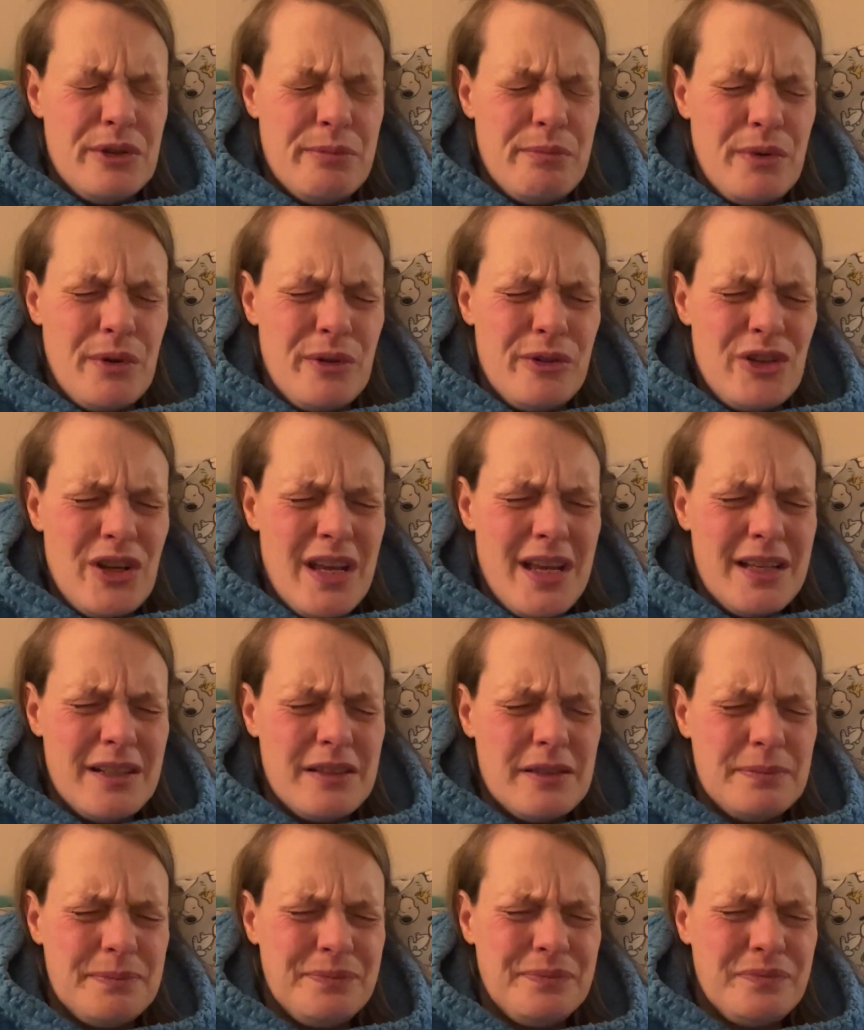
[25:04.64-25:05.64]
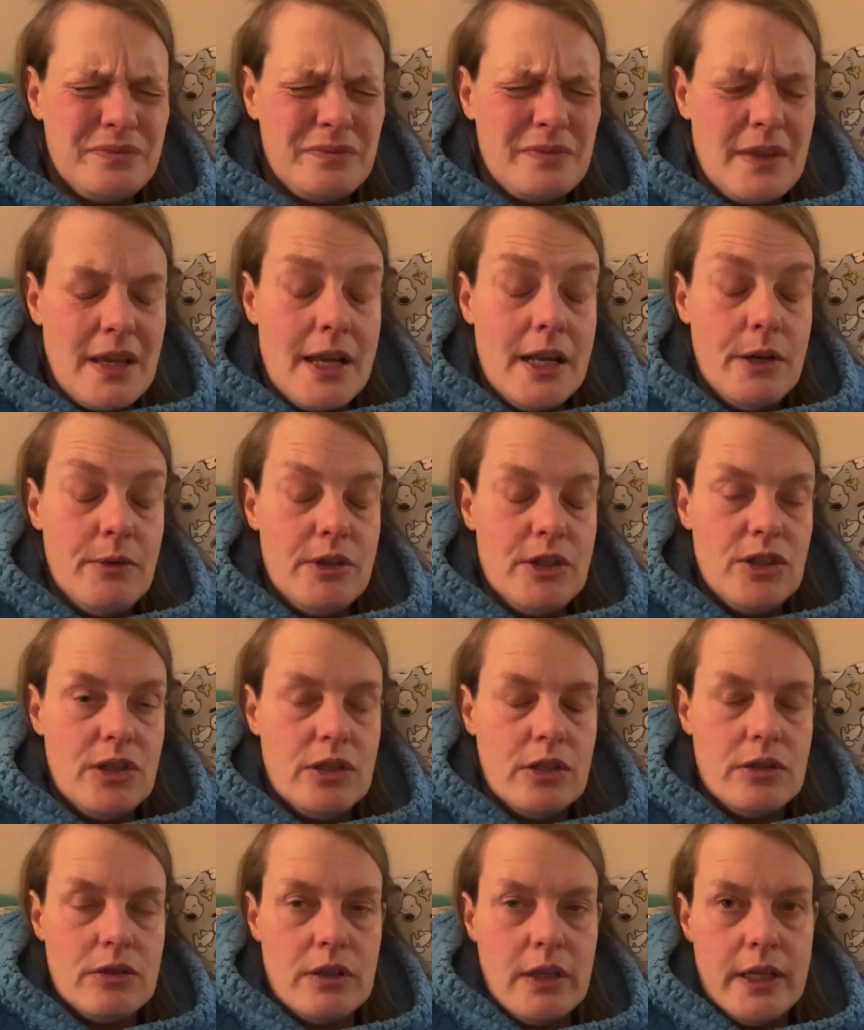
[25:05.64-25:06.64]
Project. Anyway, she
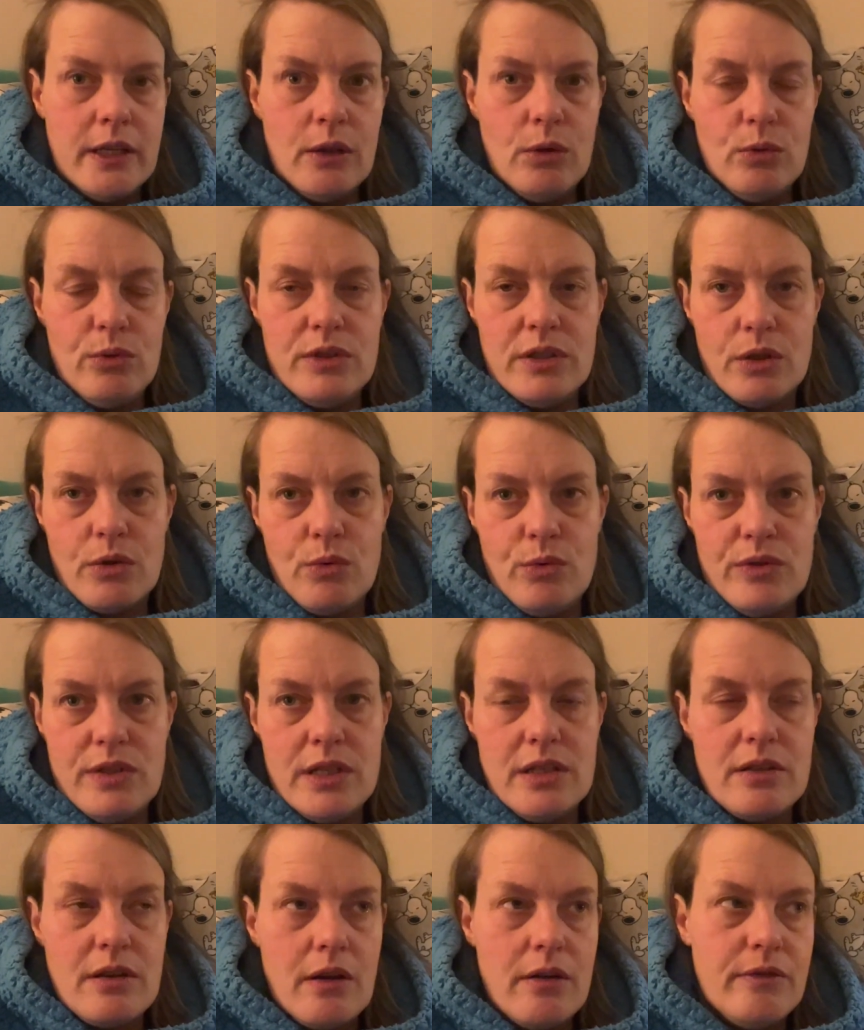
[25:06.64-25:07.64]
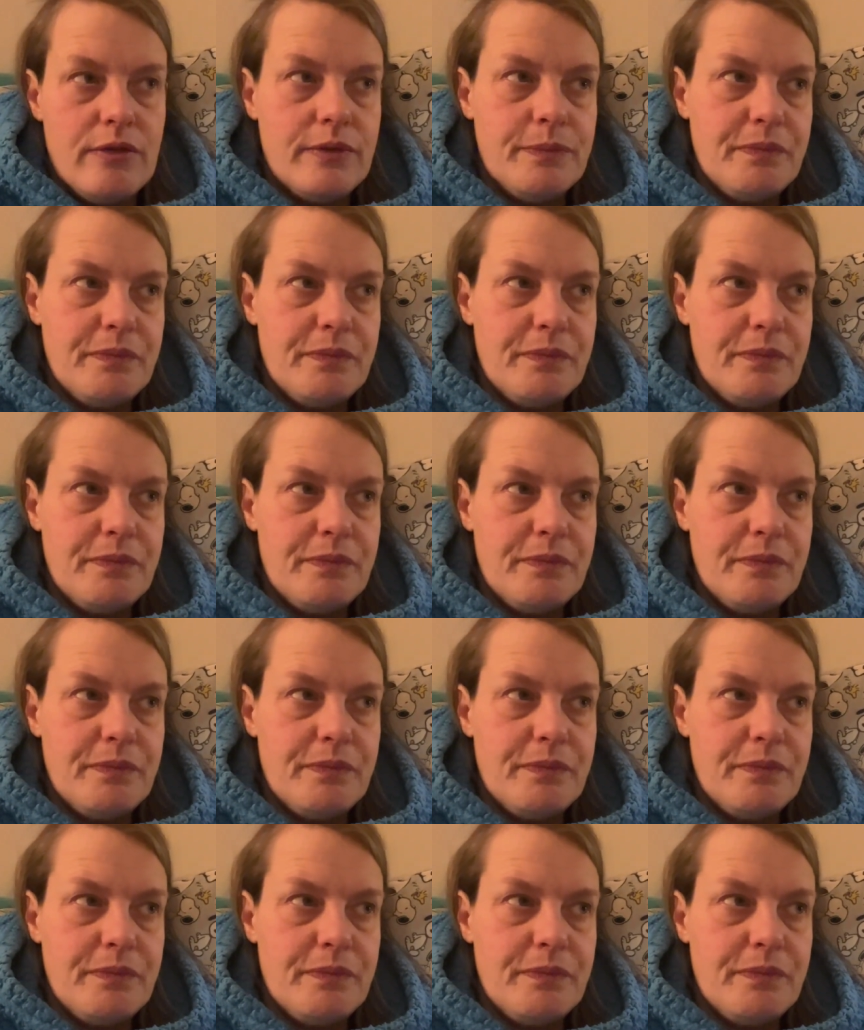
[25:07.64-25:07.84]
does like loads of cosy stuff,